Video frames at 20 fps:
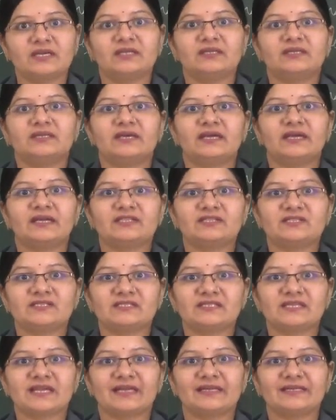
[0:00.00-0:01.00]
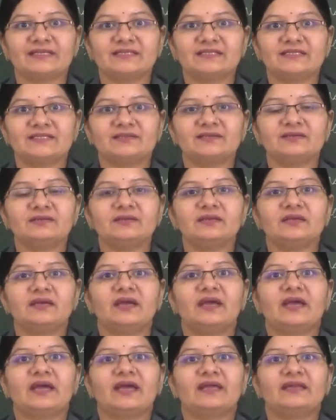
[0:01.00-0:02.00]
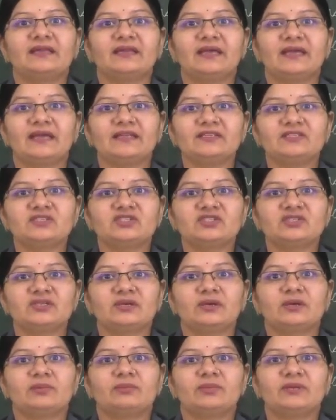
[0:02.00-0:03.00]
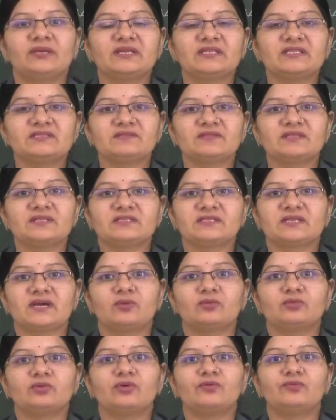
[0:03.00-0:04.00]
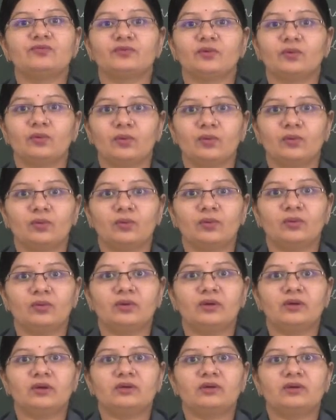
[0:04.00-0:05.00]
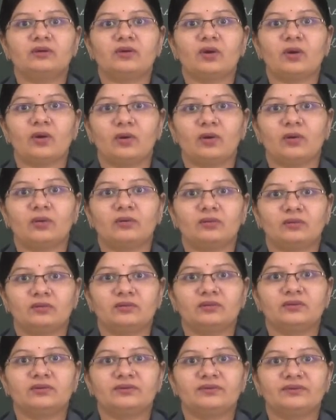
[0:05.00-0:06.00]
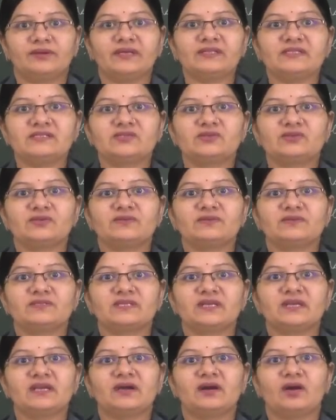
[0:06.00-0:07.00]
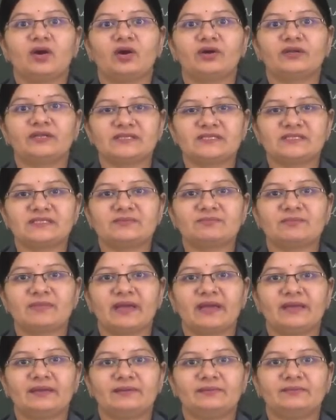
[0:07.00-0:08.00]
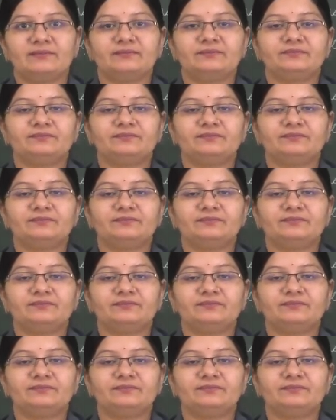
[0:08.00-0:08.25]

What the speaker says: the H is silent here and H begins with the sound of O, right? So we say honest man.